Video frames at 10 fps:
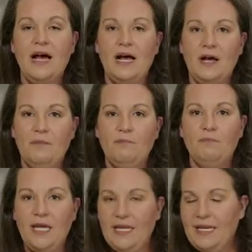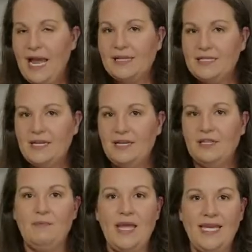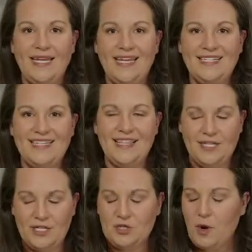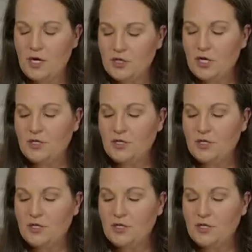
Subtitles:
but it accidentally made it into the dishwasher.